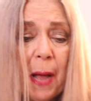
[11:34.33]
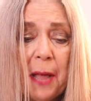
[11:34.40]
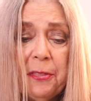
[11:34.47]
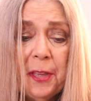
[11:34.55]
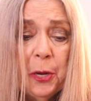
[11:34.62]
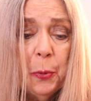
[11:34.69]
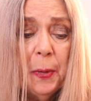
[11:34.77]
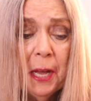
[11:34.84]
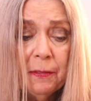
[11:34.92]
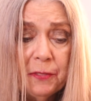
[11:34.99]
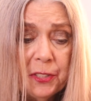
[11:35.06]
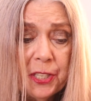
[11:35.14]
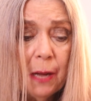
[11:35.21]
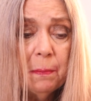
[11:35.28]
I think we
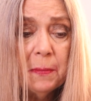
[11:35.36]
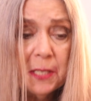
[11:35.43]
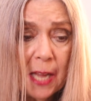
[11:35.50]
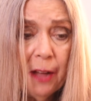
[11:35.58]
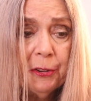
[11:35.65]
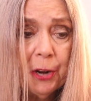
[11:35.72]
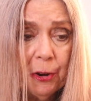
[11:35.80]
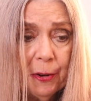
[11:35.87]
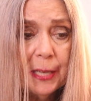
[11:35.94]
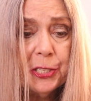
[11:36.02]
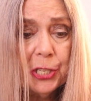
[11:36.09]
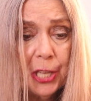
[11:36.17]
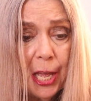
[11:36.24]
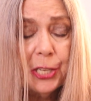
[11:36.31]
have dumbed down our
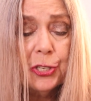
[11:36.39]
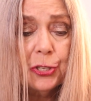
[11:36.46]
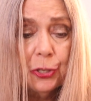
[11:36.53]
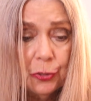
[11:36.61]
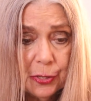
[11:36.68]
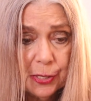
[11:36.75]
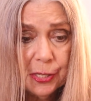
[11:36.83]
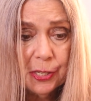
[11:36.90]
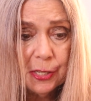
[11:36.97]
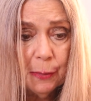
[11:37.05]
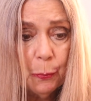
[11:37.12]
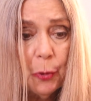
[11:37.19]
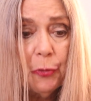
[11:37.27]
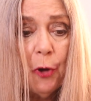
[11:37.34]
educational
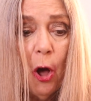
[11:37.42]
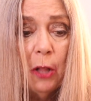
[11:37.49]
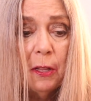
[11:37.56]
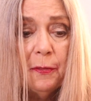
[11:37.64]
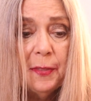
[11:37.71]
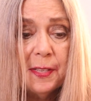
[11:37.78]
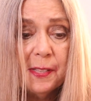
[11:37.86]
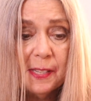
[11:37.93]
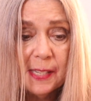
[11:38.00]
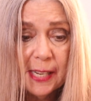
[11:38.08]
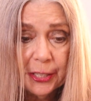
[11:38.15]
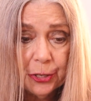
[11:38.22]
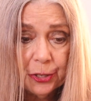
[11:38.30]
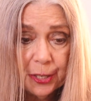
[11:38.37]
system with all of this
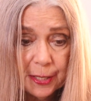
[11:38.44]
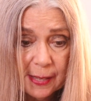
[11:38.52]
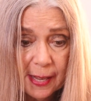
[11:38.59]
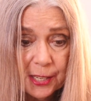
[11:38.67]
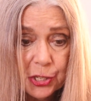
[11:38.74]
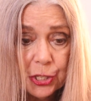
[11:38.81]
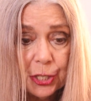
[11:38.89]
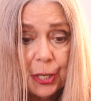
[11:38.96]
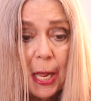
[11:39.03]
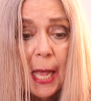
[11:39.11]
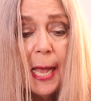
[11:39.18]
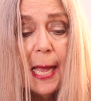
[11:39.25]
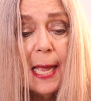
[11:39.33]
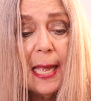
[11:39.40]
standardization.
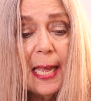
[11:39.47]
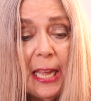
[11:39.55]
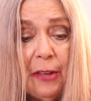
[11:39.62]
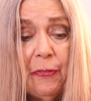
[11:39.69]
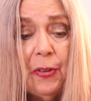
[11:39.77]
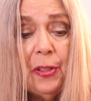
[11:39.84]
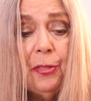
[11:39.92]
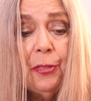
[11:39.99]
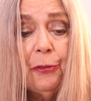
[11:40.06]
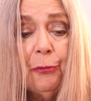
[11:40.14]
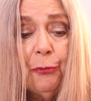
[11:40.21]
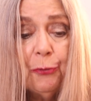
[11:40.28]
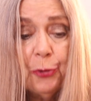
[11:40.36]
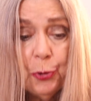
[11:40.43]
Even the
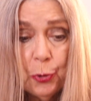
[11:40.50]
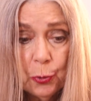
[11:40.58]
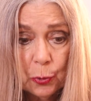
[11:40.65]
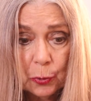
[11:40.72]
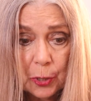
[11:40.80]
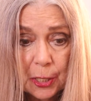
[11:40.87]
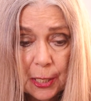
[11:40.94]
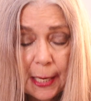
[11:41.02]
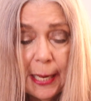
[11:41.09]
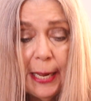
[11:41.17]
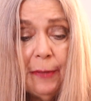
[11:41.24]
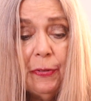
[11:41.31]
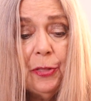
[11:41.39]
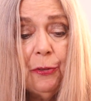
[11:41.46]
food
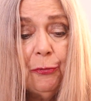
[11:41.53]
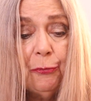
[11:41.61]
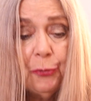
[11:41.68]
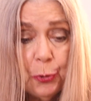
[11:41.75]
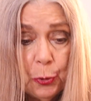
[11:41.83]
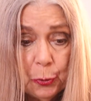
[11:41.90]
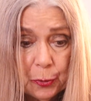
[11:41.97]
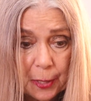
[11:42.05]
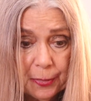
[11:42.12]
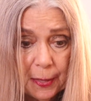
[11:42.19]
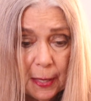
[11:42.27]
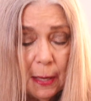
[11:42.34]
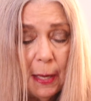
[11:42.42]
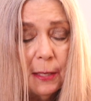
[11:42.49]

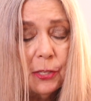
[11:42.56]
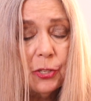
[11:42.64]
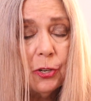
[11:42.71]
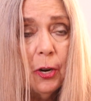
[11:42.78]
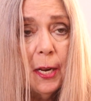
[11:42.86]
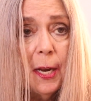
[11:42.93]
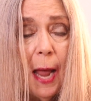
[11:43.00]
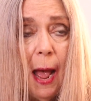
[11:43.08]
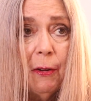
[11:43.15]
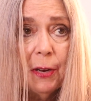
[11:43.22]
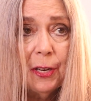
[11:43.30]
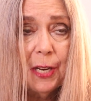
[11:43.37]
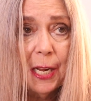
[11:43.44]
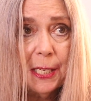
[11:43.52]
that it started
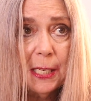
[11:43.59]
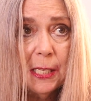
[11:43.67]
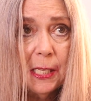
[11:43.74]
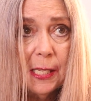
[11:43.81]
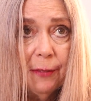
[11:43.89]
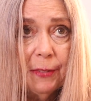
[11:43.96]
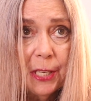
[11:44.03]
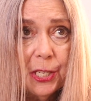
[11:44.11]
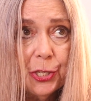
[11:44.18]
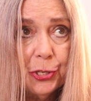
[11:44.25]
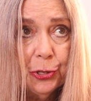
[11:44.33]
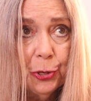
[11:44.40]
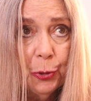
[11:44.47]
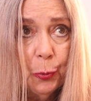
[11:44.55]
out in
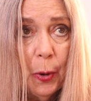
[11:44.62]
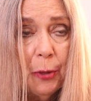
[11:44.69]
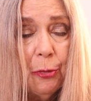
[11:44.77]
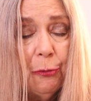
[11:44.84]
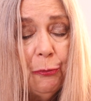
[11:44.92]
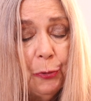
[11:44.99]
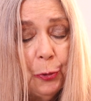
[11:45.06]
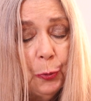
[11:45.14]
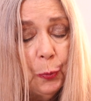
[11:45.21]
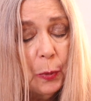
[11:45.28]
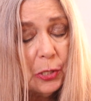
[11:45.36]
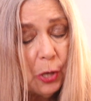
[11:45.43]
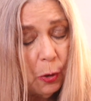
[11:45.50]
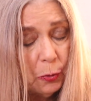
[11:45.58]
1972, where the food
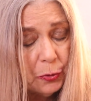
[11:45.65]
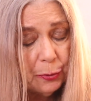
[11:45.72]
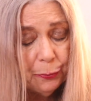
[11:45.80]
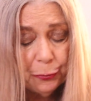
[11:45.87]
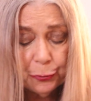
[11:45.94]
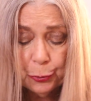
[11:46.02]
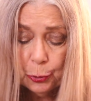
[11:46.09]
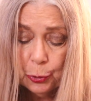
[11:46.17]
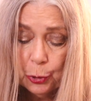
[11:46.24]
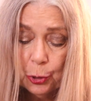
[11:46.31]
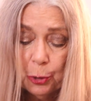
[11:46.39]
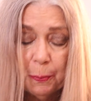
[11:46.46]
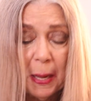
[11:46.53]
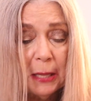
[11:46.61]
was wholesome food
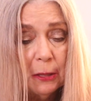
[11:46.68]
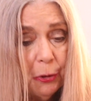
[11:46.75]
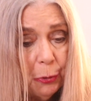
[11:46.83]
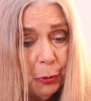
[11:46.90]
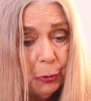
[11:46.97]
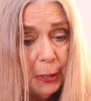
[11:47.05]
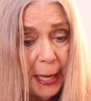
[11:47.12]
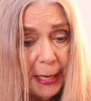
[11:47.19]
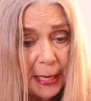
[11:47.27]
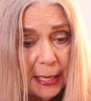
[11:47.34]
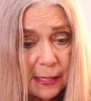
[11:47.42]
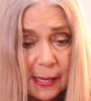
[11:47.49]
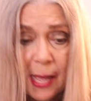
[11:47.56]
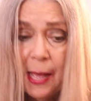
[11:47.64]
cooked by local
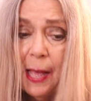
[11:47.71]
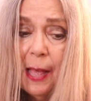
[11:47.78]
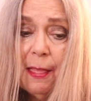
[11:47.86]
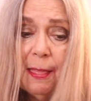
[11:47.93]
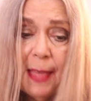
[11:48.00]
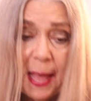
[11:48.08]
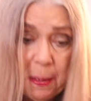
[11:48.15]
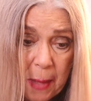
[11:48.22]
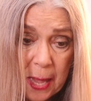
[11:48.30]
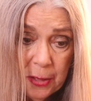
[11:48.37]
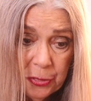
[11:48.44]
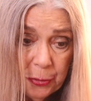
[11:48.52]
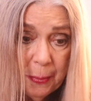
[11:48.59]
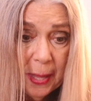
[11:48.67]
ladies. They
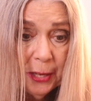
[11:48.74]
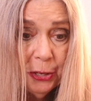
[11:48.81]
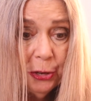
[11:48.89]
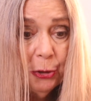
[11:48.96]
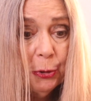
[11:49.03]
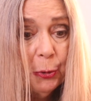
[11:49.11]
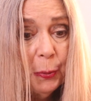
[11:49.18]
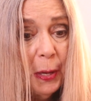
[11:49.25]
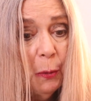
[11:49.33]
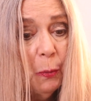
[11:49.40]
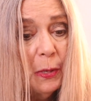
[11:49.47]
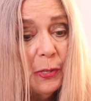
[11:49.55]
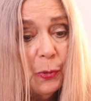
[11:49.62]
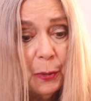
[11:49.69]
made the menu. It
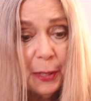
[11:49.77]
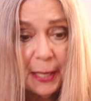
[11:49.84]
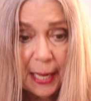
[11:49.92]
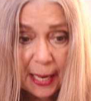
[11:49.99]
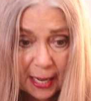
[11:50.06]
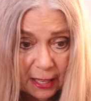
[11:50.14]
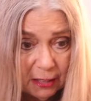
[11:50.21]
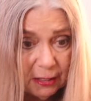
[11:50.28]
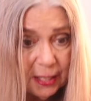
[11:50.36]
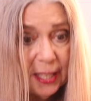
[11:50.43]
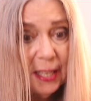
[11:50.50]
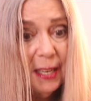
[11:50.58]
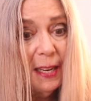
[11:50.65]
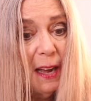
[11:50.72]
was
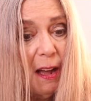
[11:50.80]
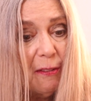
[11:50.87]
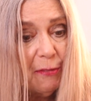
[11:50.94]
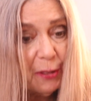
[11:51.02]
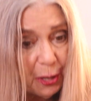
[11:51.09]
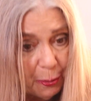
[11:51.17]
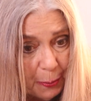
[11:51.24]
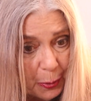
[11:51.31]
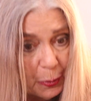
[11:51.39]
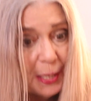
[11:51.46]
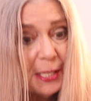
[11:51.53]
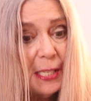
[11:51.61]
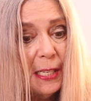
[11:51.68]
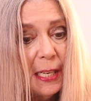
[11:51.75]
organically of the
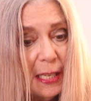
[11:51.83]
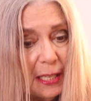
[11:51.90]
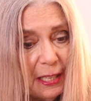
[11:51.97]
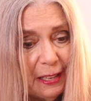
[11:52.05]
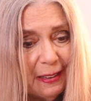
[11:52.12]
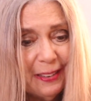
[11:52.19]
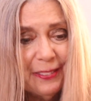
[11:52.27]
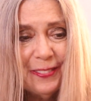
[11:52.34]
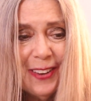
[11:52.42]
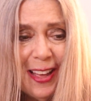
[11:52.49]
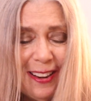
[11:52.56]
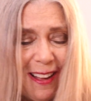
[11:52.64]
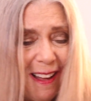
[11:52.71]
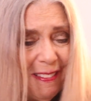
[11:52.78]
community.
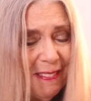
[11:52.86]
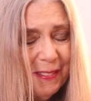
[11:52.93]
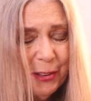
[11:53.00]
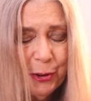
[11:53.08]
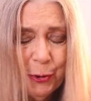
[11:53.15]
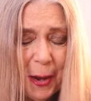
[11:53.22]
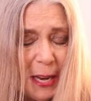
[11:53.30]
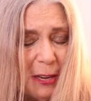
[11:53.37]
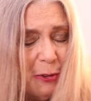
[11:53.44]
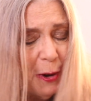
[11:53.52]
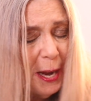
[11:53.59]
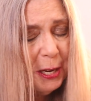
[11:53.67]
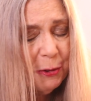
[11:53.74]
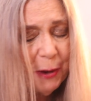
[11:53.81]
Not
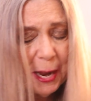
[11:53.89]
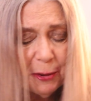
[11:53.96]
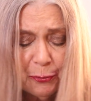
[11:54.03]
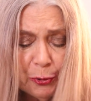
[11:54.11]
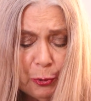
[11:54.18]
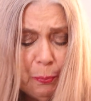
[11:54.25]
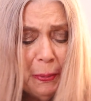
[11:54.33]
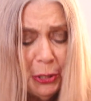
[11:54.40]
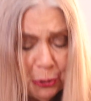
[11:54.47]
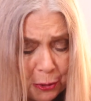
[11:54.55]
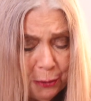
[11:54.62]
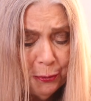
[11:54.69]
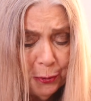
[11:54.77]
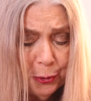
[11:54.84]
great food, but
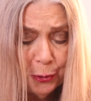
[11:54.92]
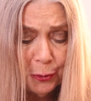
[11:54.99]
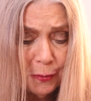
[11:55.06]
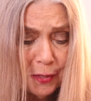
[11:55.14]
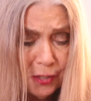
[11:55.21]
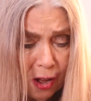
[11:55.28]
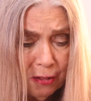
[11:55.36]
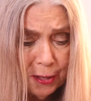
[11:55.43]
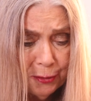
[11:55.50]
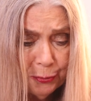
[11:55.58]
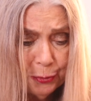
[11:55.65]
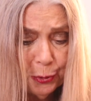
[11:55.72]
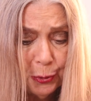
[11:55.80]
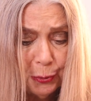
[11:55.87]
good food, solid
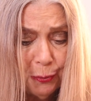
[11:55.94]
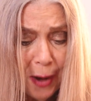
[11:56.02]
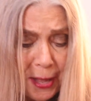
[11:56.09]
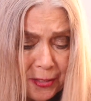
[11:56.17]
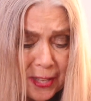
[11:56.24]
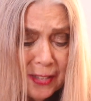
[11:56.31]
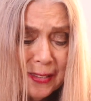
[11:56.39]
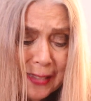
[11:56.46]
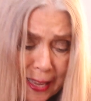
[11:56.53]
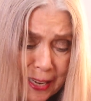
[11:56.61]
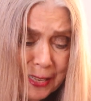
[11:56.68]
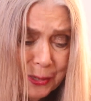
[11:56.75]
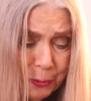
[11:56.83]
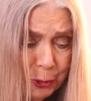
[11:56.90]
food, right? These
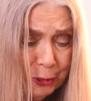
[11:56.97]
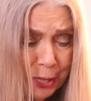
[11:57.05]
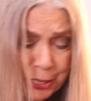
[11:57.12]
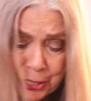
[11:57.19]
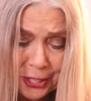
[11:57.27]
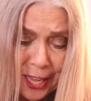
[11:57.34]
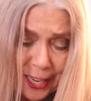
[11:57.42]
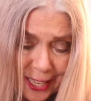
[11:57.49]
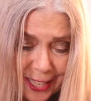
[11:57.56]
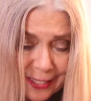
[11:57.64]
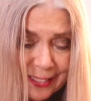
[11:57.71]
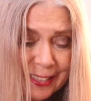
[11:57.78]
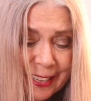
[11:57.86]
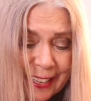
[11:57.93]
ladies were lunch
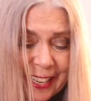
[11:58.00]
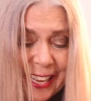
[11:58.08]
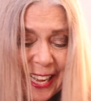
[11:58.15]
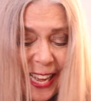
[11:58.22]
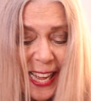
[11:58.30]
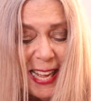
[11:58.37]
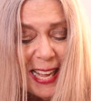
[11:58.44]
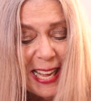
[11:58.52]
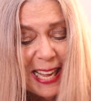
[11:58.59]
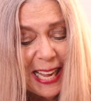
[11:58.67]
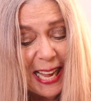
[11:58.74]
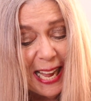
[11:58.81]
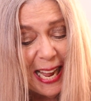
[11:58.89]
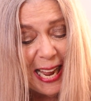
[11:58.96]
ladies.
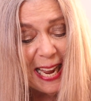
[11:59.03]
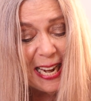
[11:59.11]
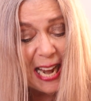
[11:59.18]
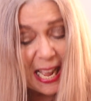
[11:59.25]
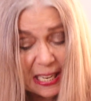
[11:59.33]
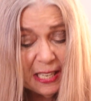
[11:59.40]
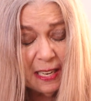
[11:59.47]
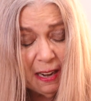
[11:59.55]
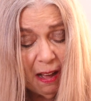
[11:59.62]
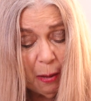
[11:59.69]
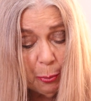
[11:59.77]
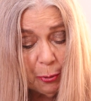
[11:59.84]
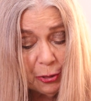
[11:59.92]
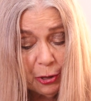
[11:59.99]
It ended
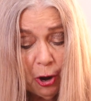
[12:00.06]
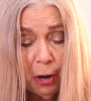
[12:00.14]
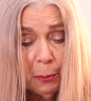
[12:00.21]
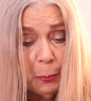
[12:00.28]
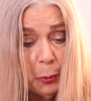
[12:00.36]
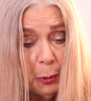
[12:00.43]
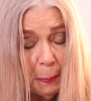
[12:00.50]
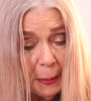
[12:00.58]
up with cardboard